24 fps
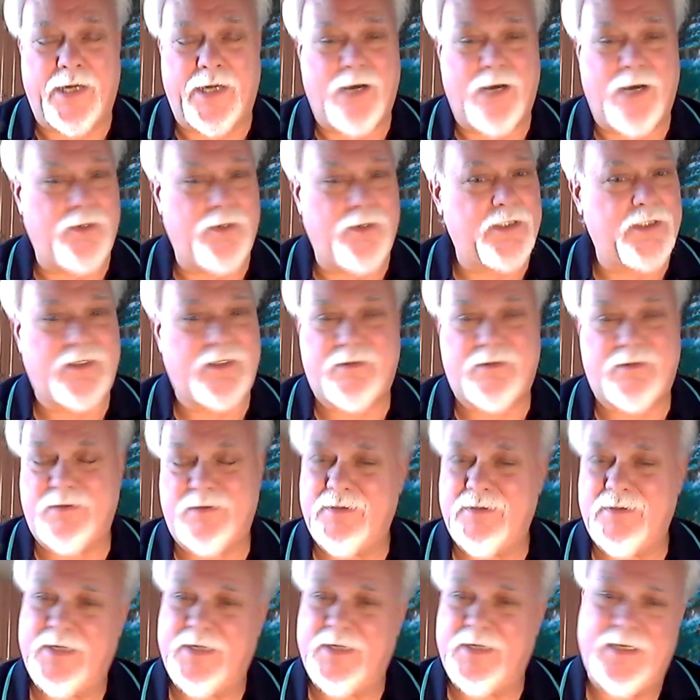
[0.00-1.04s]
I was
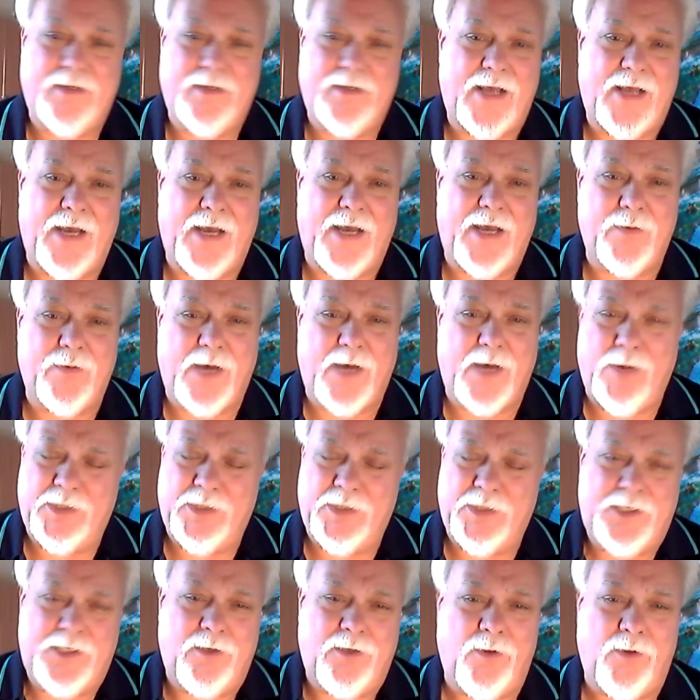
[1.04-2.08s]
I, I
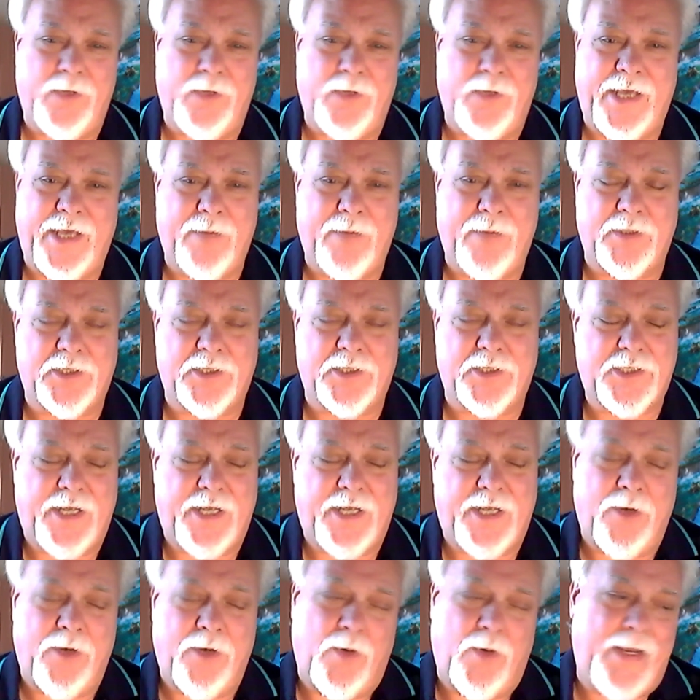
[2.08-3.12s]
was still only able to
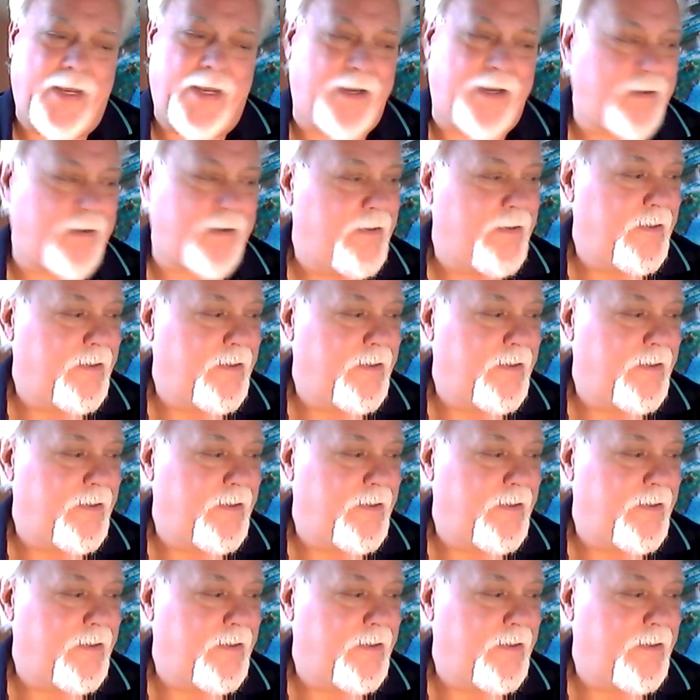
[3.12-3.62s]
stay awake,